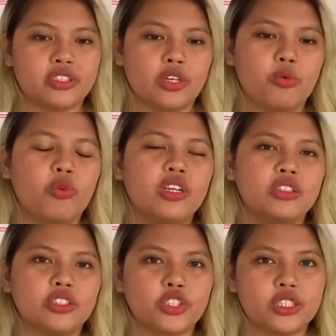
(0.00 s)
Now
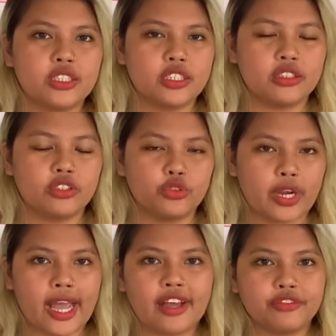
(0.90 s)
once she did the
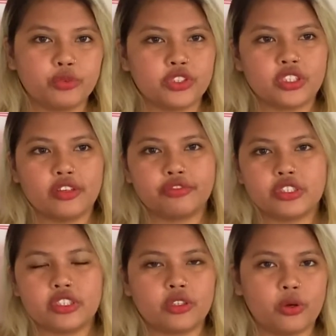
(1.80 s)
draft, once she have
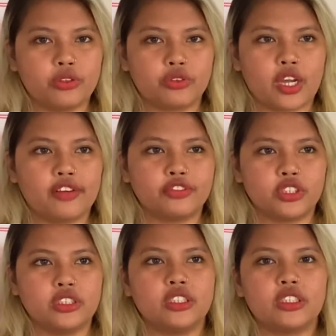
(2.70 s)
written all the draft, she
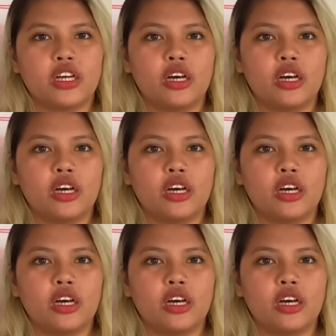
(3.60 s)
then